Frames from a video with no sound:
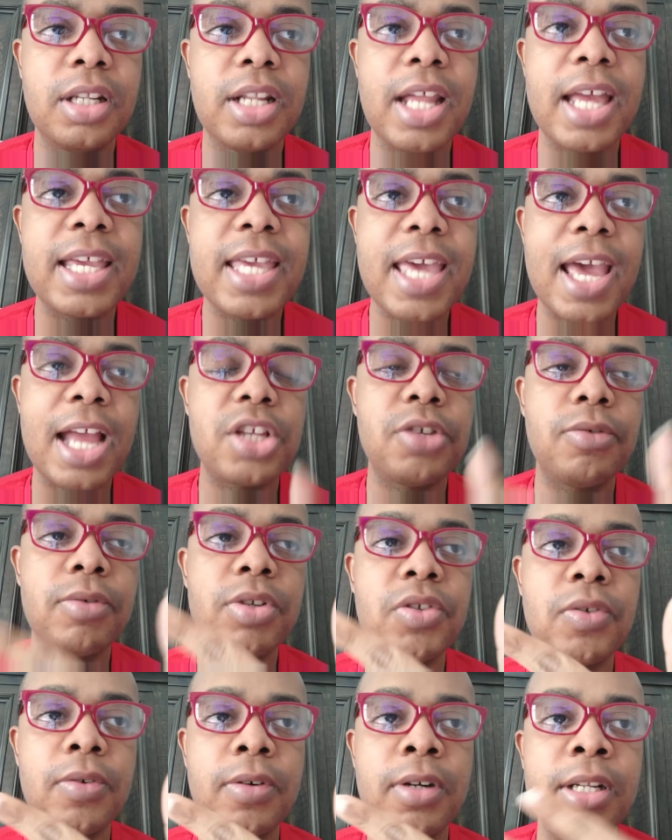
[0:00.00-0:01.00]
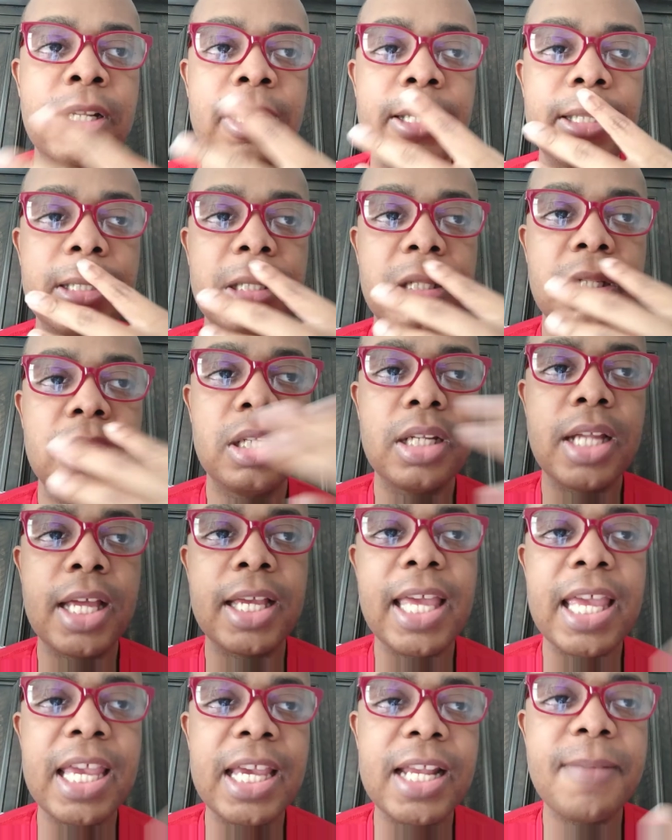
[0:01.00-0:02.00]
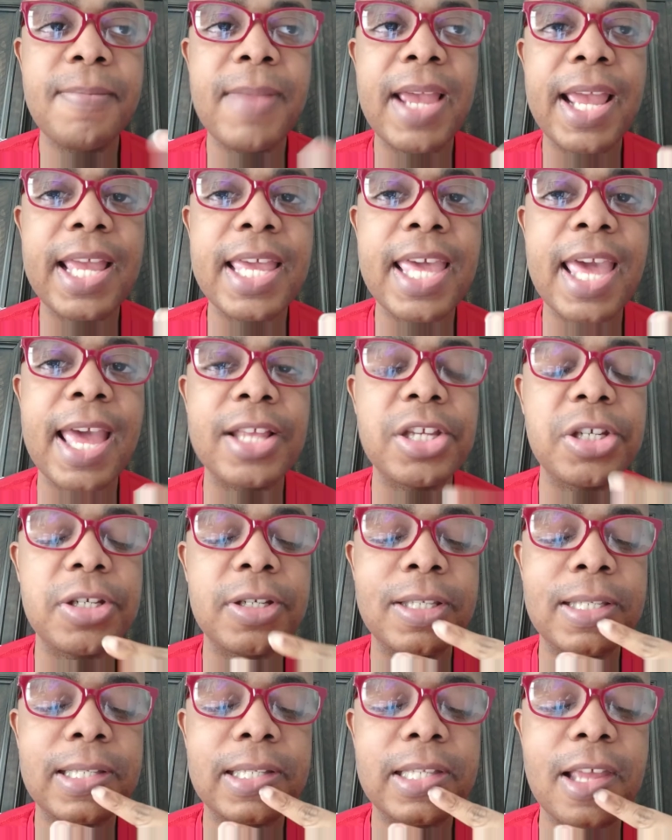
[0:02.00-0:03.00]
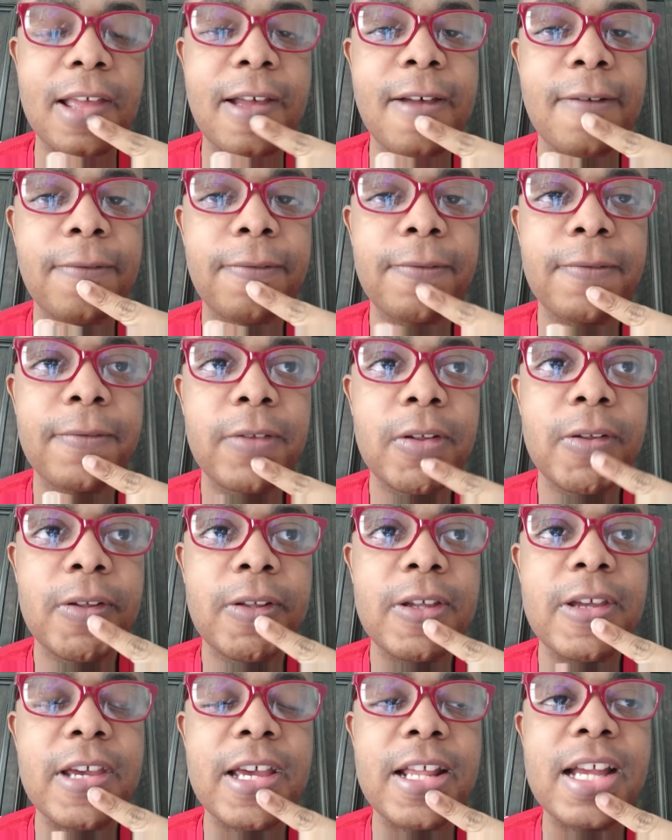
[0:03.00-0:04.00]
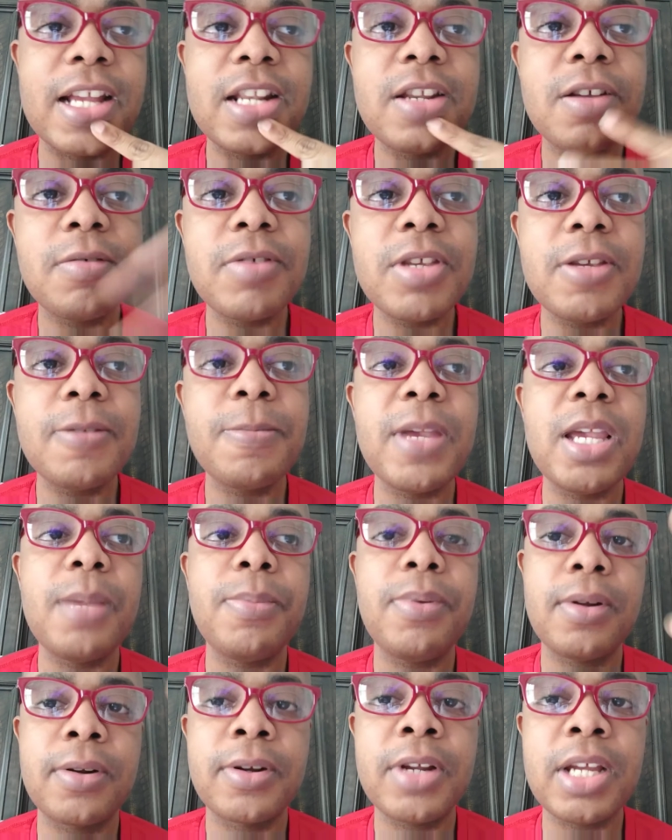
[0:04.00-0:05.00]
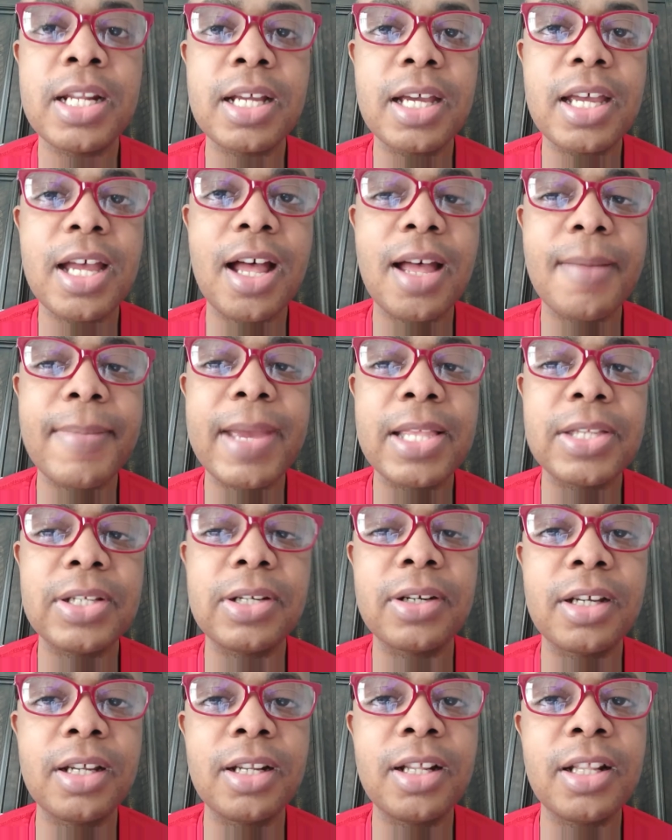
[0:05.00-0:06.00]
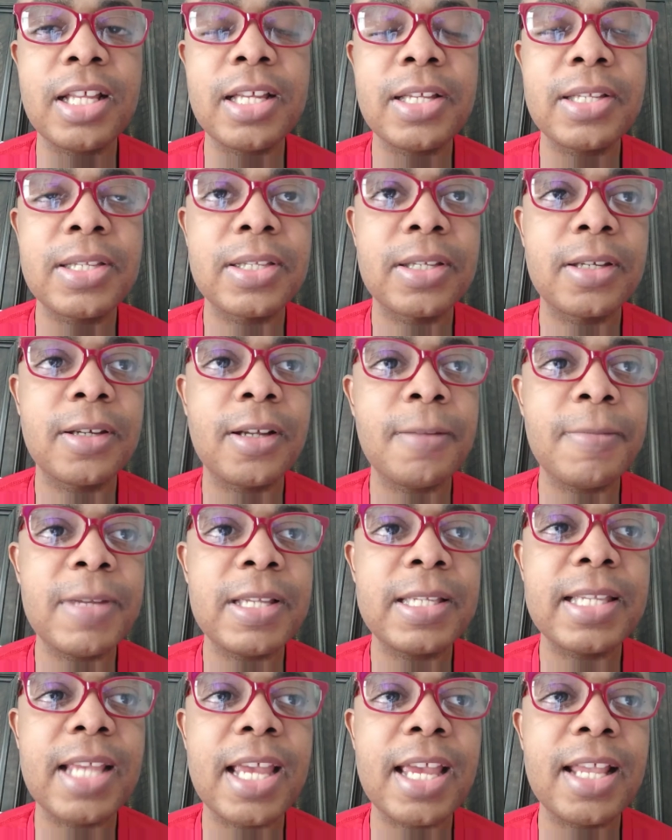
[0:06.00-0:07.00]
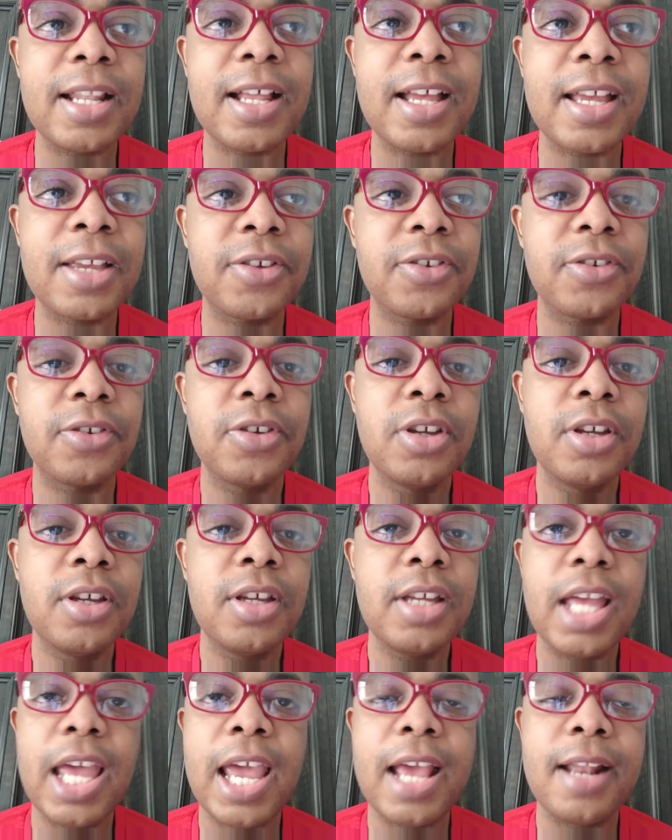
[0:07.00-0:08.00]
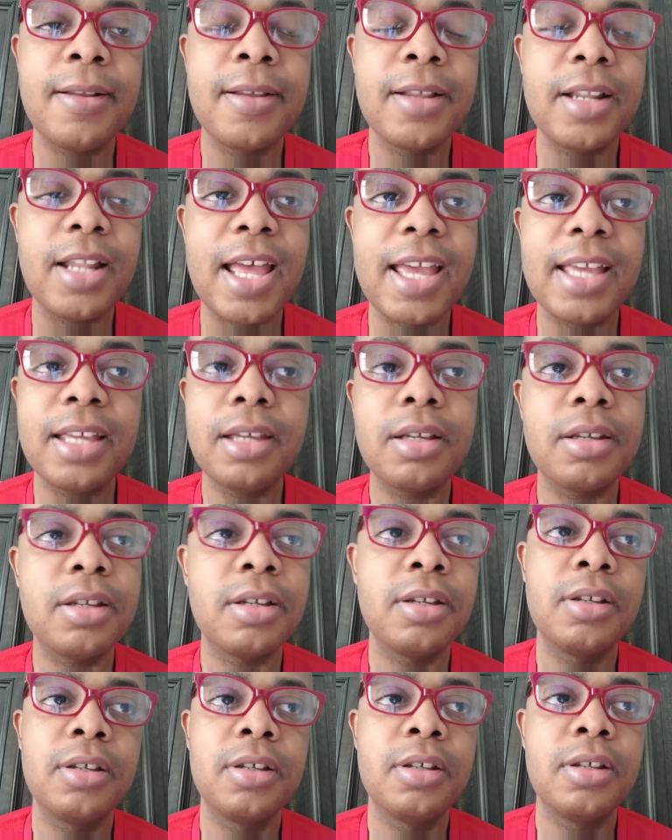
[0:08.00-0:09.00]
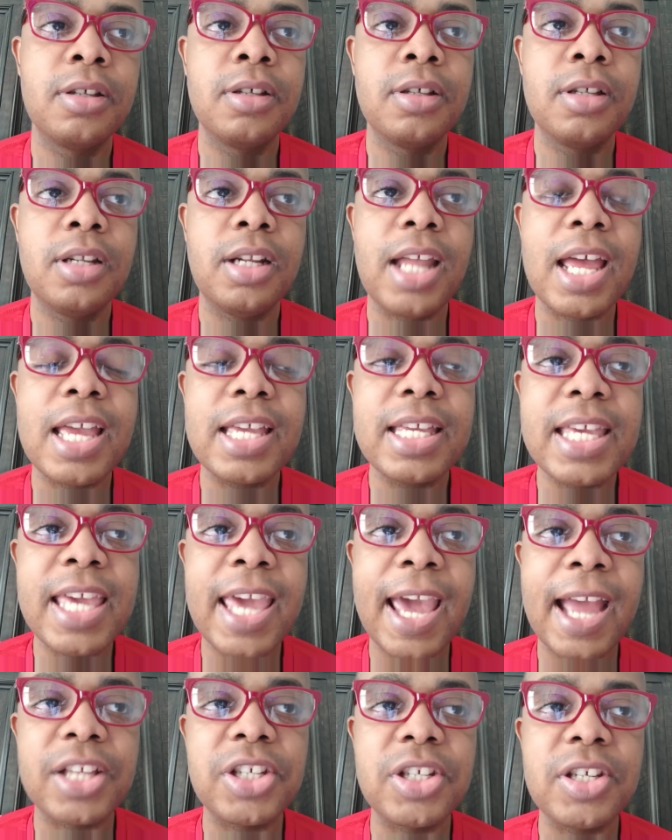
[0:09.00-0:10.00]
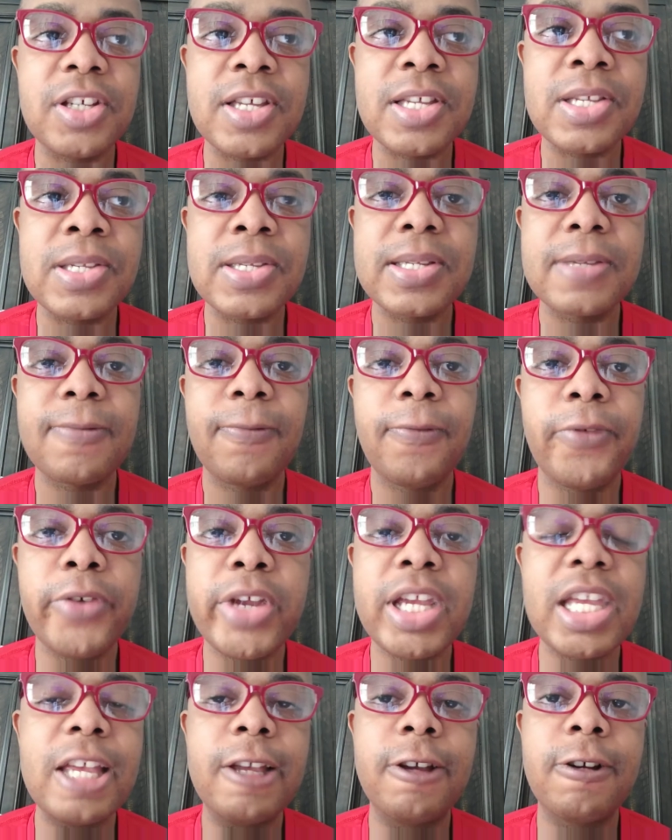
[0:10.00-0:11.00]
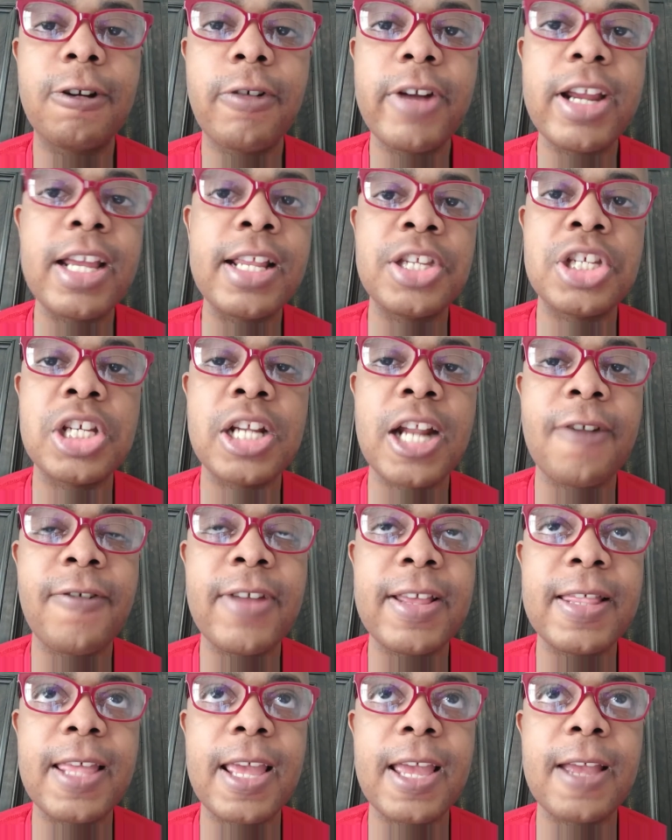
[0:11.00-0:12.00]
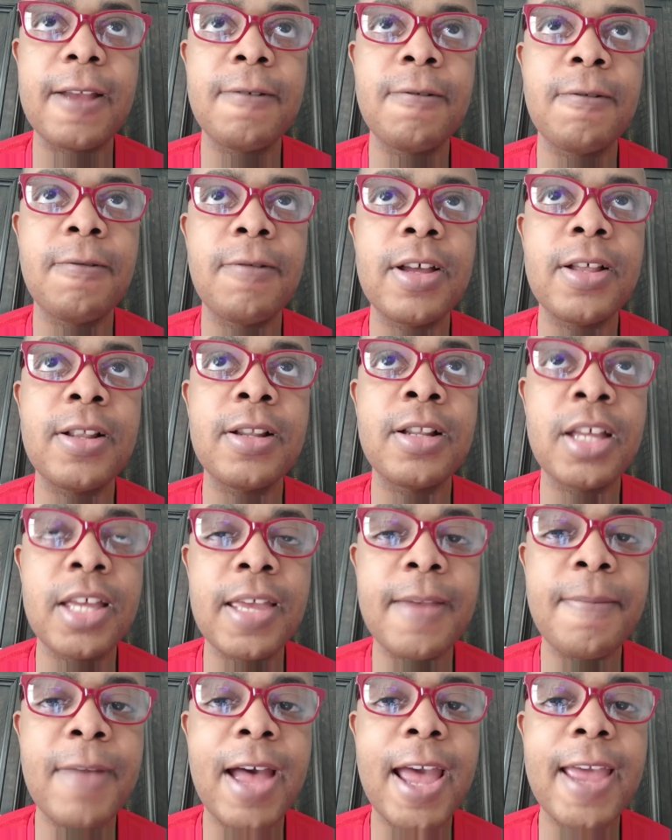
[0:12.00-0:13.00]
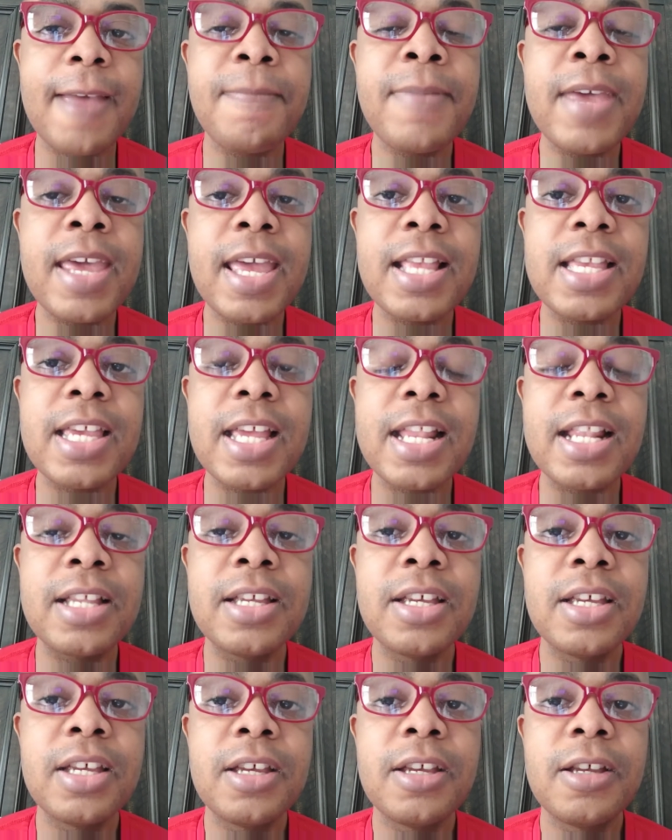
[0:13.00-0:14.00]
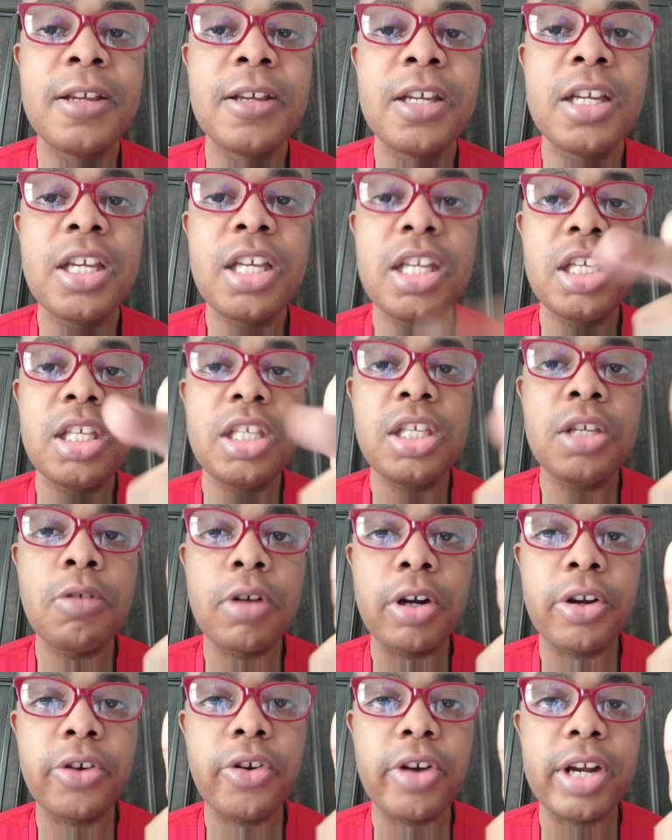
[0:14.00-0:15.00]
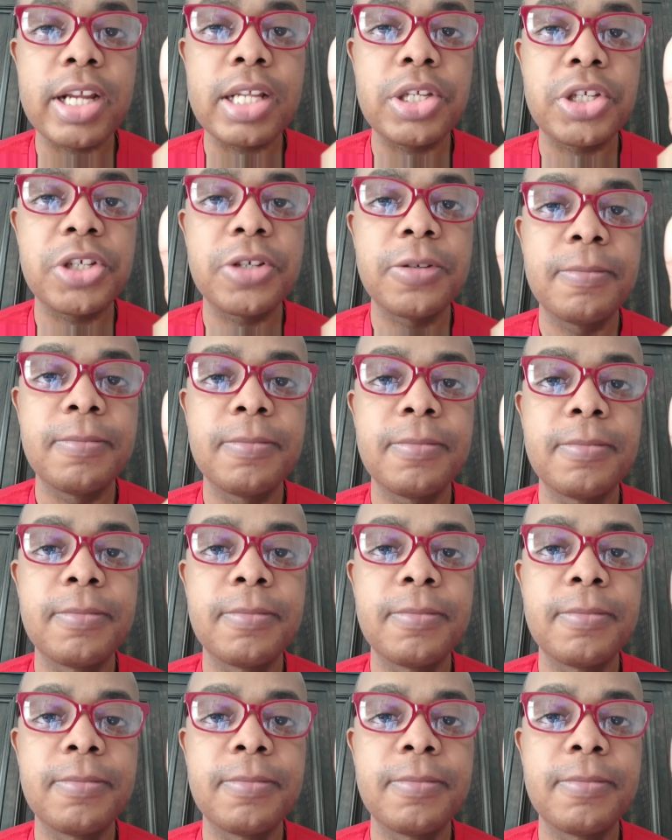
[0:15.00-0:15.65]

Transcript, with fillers: like Gacha Resort, like anime gacha stuff. And I know you people are in the comments are gonna be, gonna be saying like, and like, like gacha is freaking cringe and everything. Well, in my opinion, you're cringe.